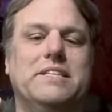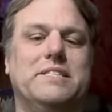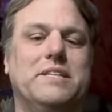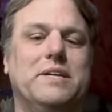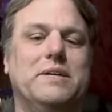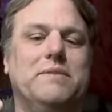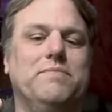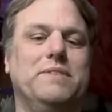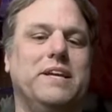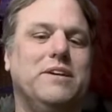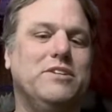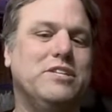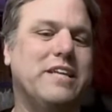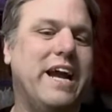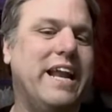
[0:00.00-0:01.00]
So, you
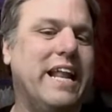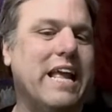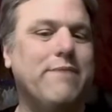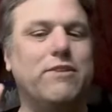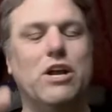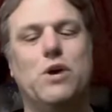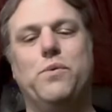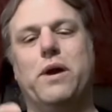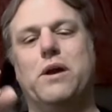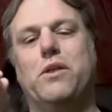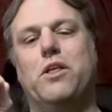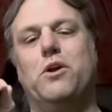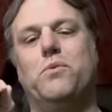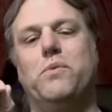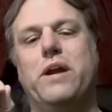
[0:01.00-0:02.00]
know, just kind of give it a quick
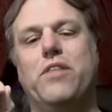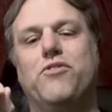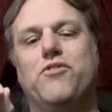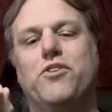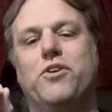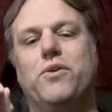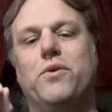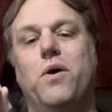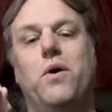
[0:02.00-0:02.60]
little read through,